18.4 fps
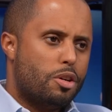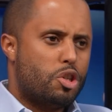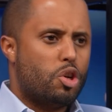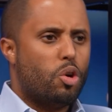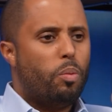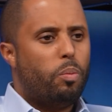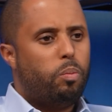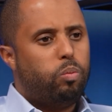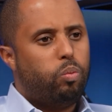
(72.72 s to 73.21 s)
So
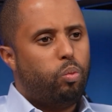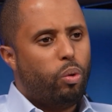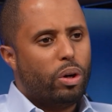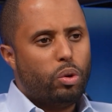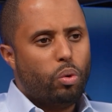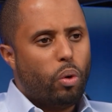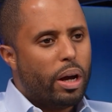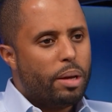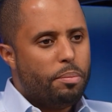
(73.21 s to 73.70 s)
what
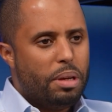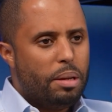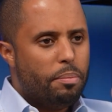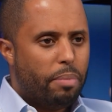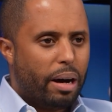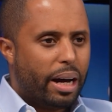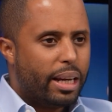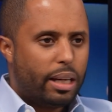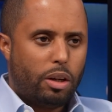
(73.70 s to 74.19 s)
do I mean
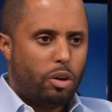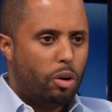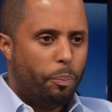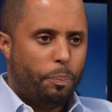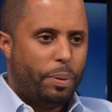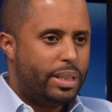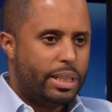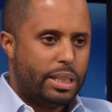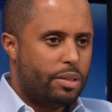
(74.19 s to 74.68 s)
by
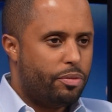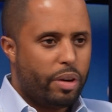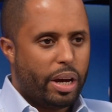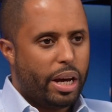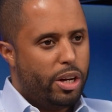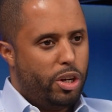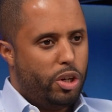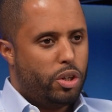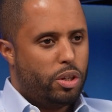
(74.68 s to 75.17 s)
competitive
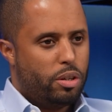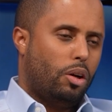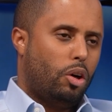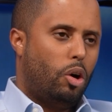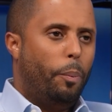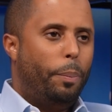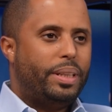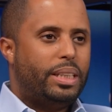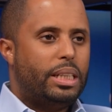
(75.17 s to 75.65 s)
edge?
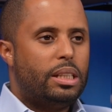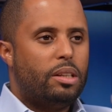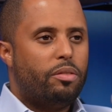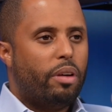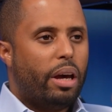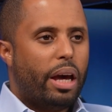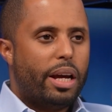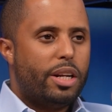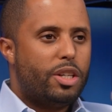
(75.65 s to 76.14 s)
Competitive
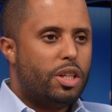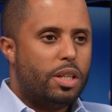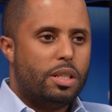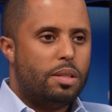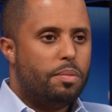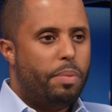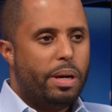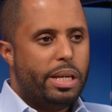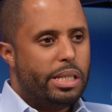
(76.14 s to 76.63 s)
edge is
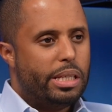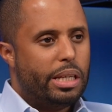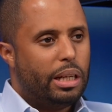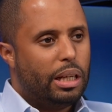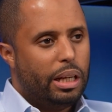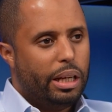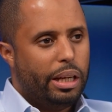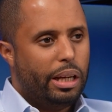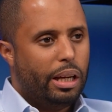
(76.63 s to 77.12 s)

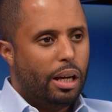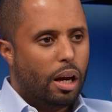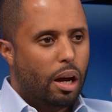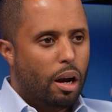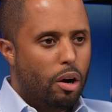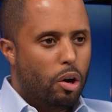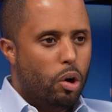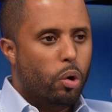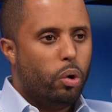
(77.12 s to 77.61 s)
basically
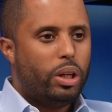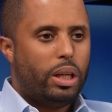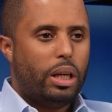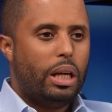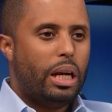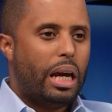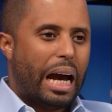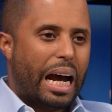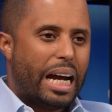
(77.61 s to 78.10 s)

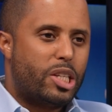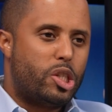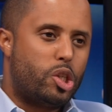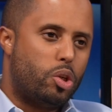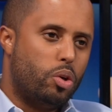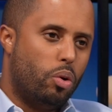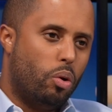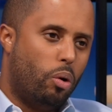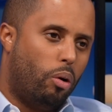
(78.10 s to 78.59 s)
looking at
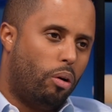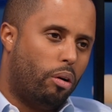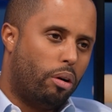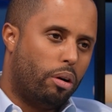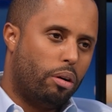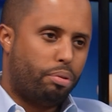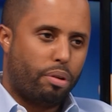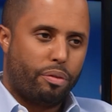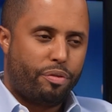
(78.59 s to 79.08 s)
your
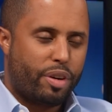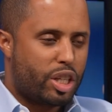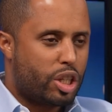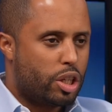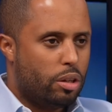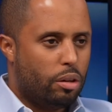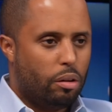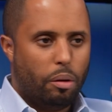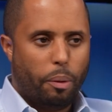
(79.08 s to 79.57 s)

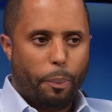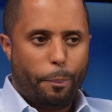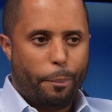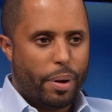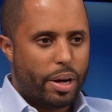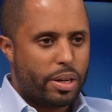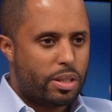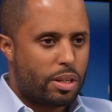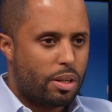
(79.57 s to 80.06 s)
professional,
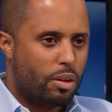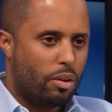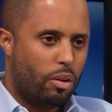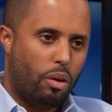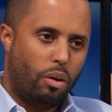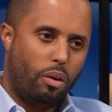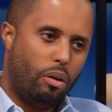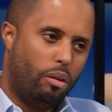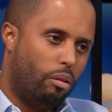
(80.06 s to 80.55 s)

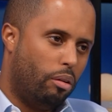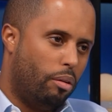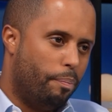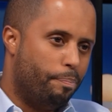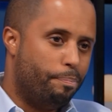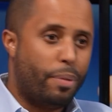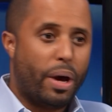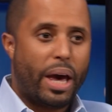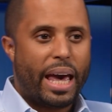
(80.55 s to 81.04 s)
personal,
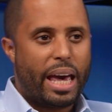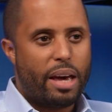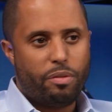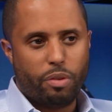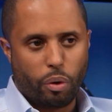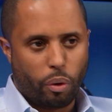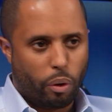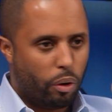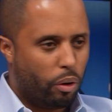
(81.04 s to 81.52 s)

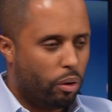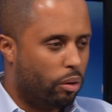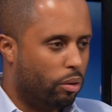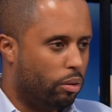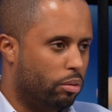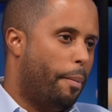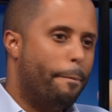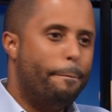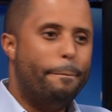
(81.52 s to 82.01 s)

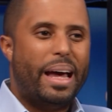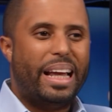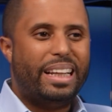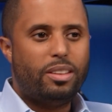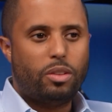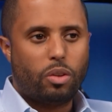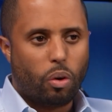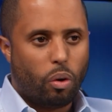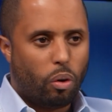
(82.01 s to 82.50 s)
behavioral,
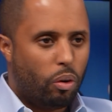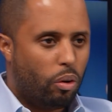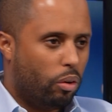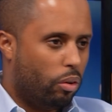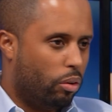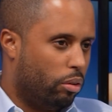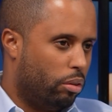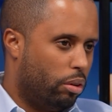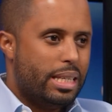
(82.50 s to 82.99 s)

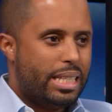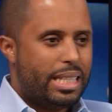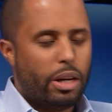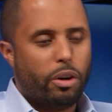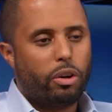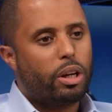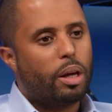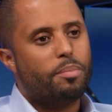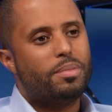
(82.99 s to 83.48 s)
mental,
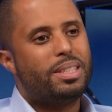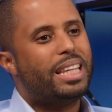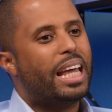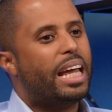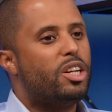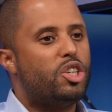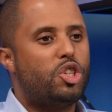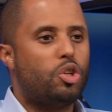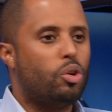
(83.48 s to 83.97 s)

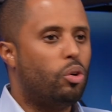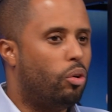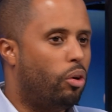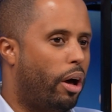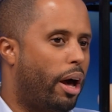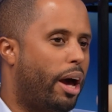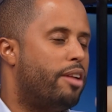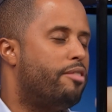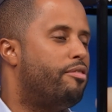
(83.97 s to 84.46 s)
circumstantial,
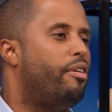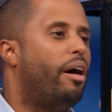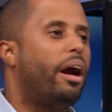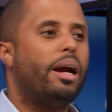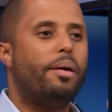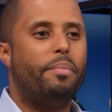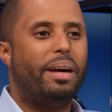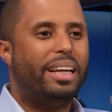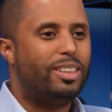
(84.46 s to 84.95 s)

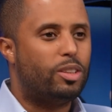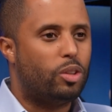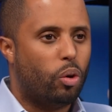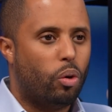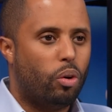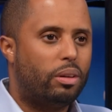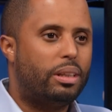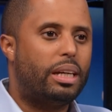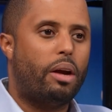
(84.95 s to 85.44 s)

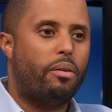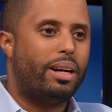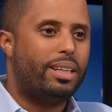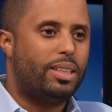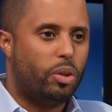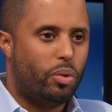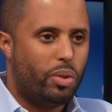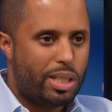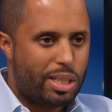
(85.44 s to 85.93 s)
environmental
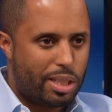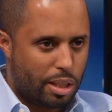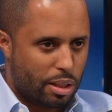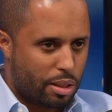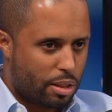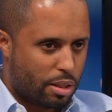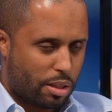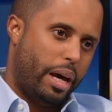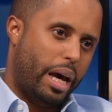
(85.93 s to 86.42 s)

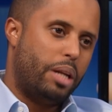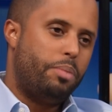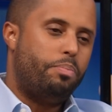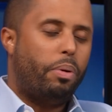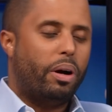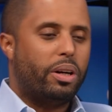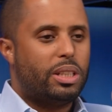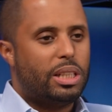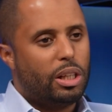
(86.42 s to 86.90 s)
characteristics and
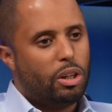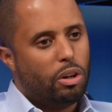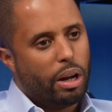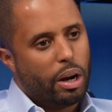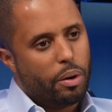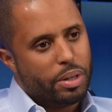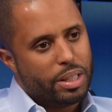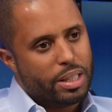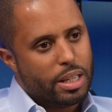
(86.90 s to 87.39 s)

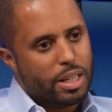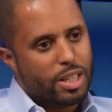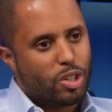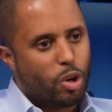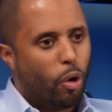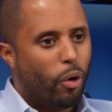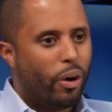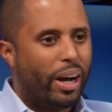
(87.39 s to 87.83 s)
particularities or